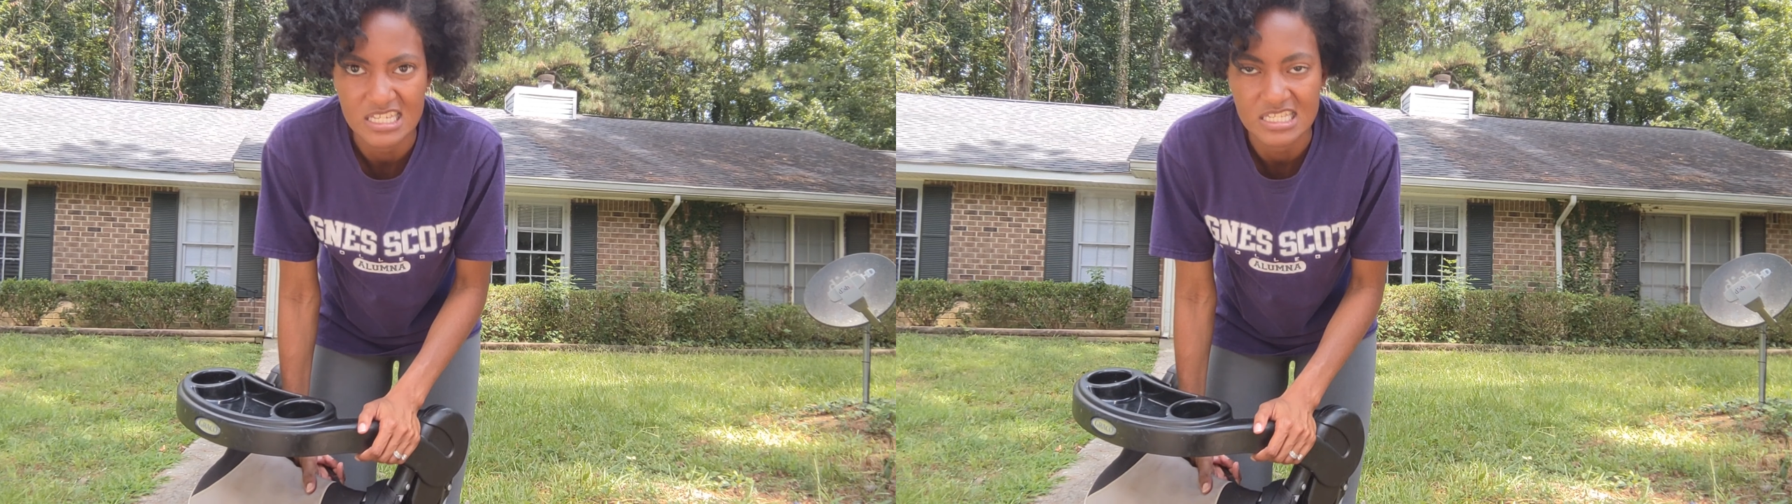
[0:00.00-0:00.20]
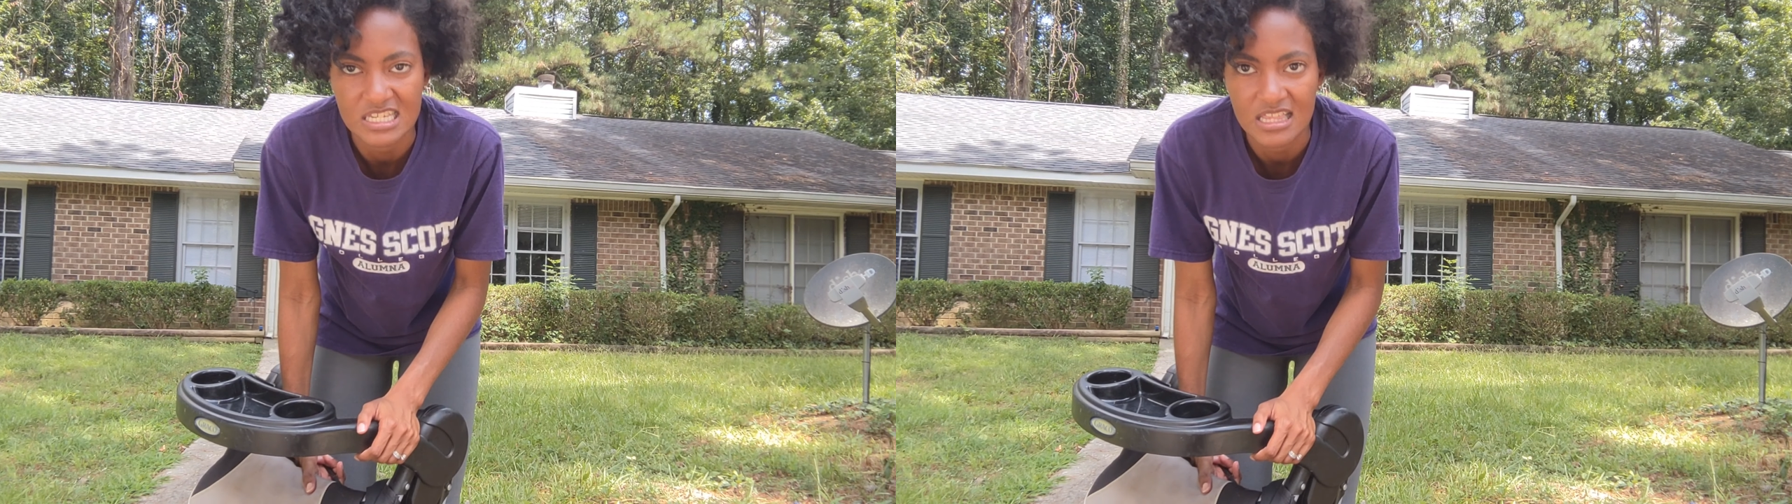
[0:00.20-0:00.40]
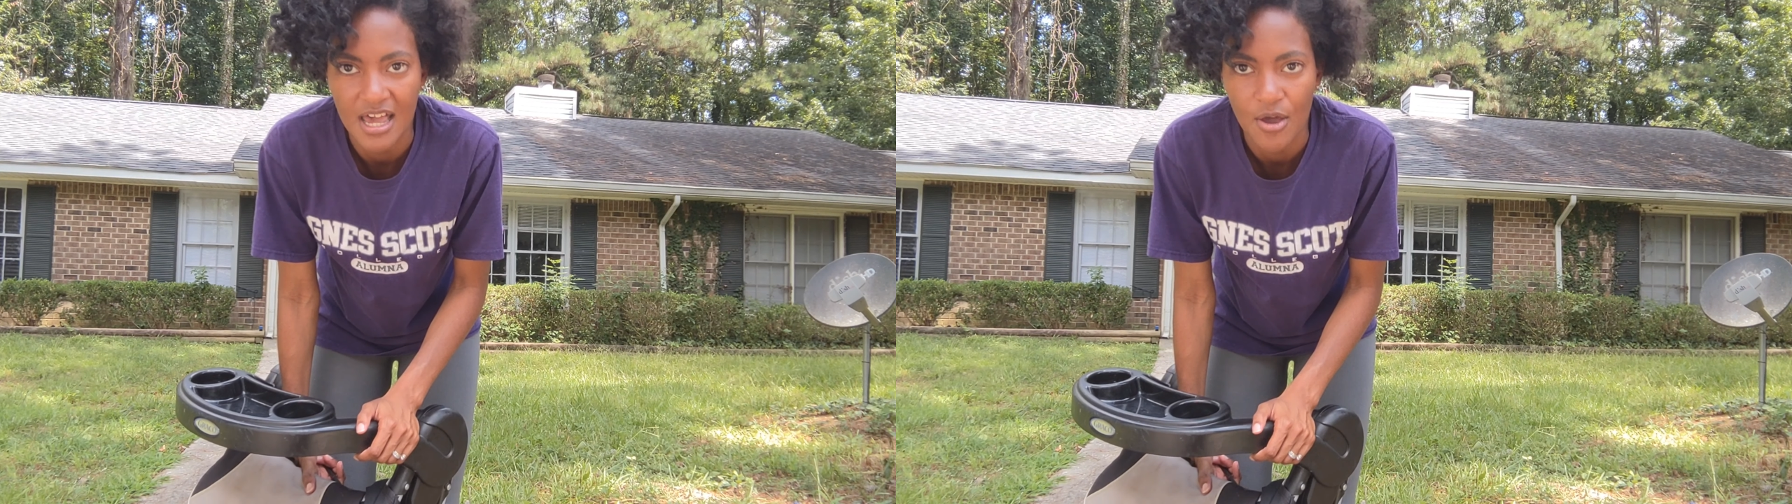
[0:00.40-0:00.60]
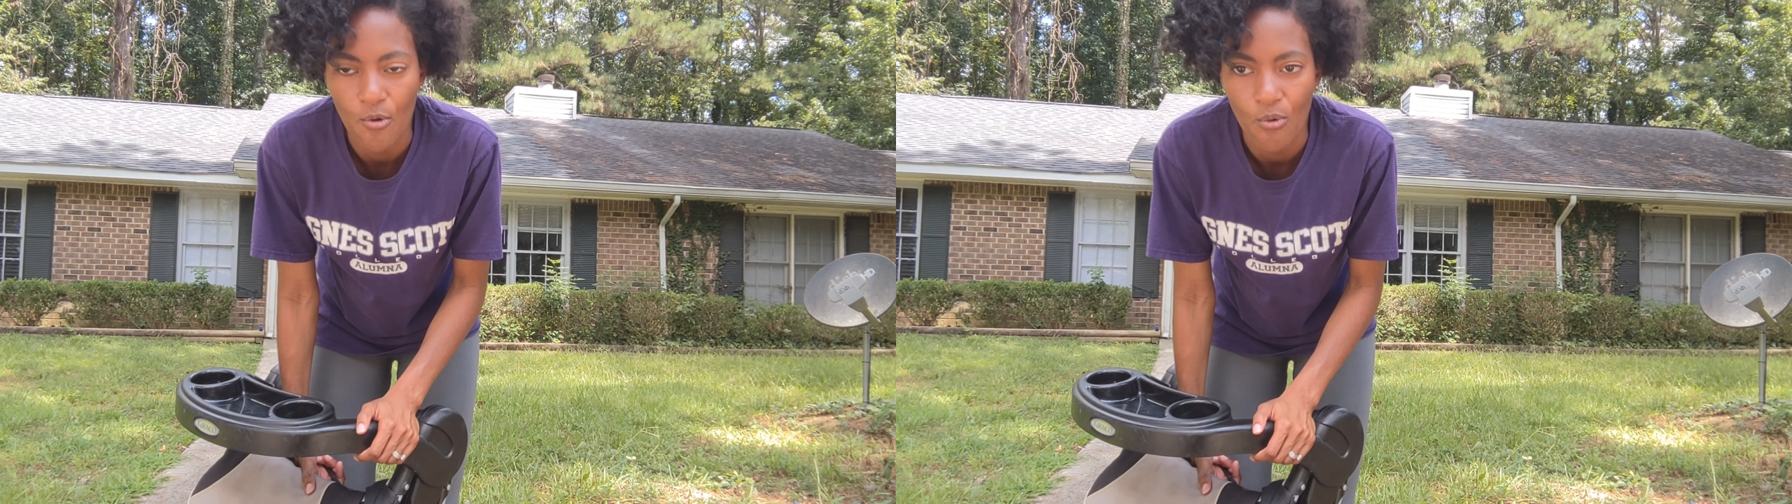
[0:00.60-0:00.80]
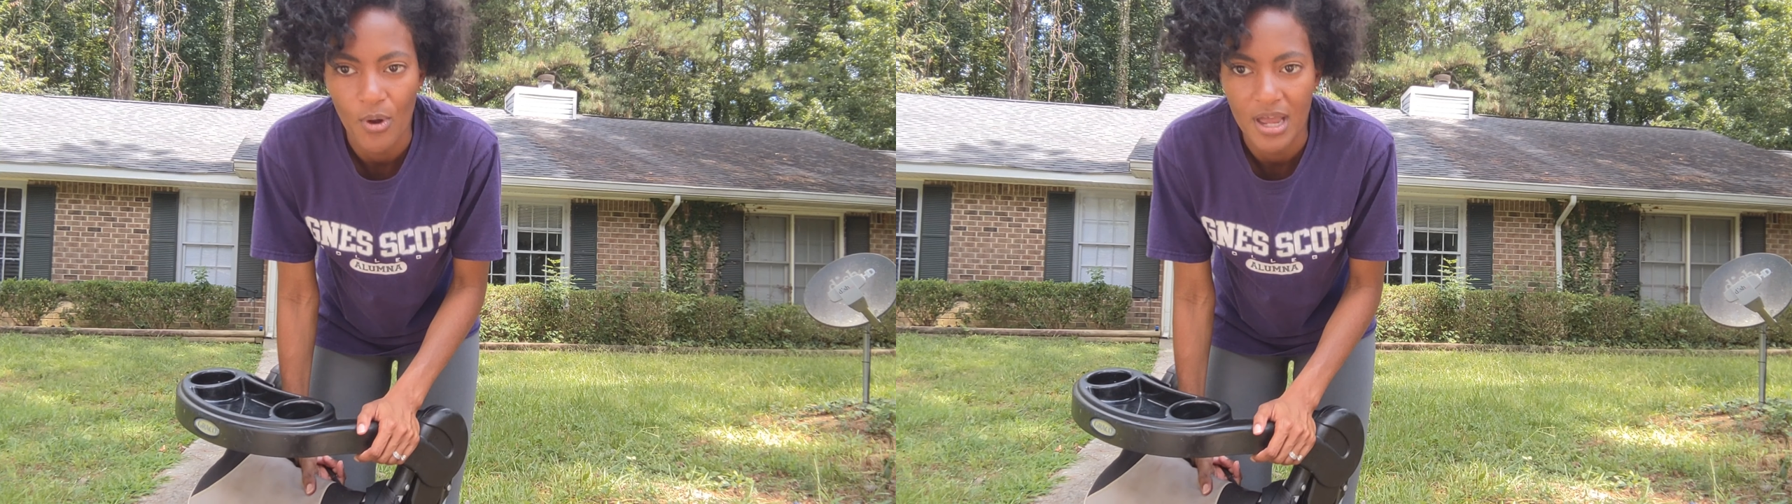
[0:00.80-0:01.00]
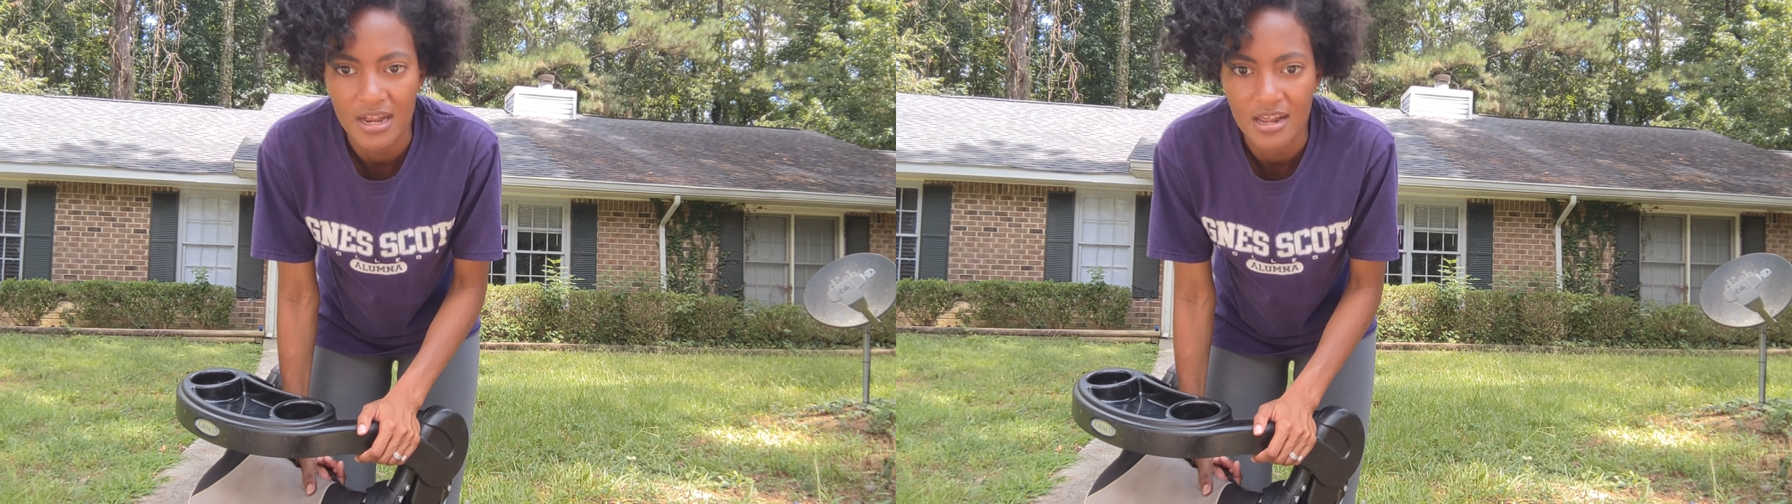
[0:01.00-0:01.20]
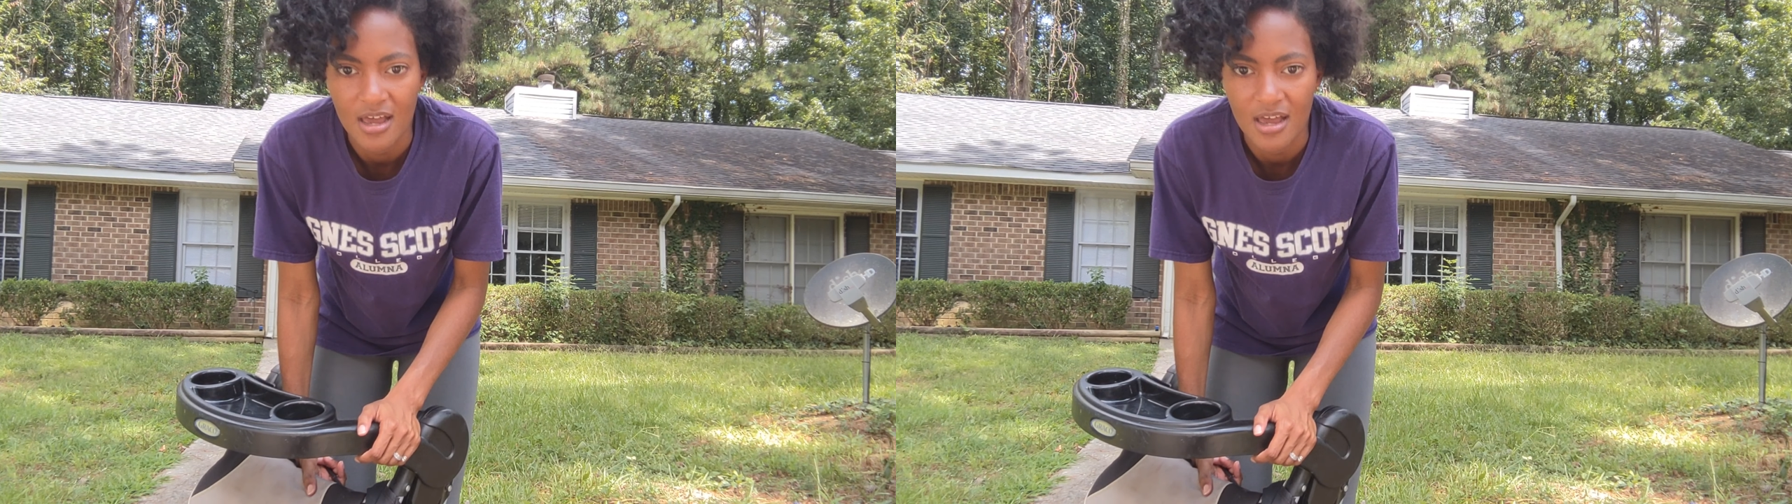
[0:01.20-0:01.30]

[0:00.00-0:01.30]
to see like what